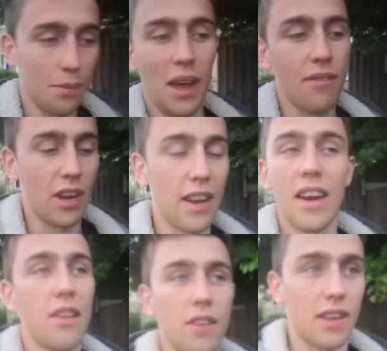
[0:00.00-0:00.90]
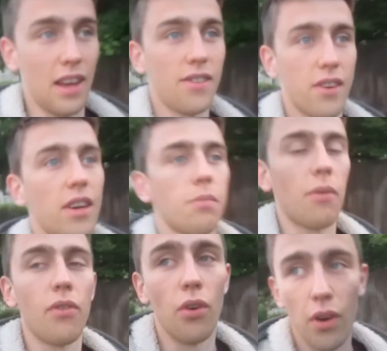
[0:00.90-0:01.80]
We haven't had anything that size
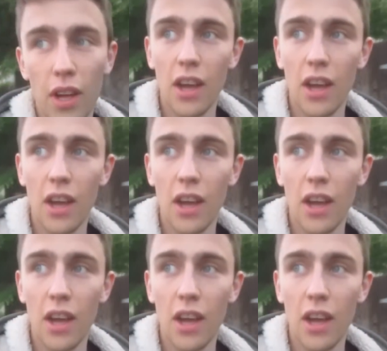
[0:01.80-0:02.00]
before